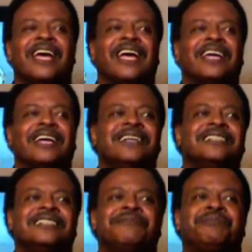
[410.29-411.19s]

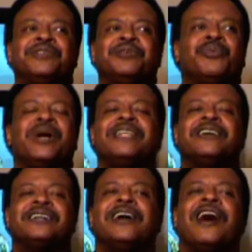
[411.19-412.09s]
And, and the way
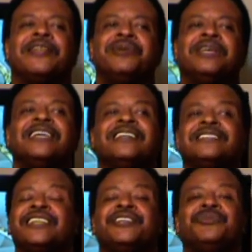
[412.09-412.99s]
the economy is,
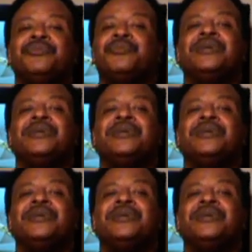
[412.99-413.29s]
now, you,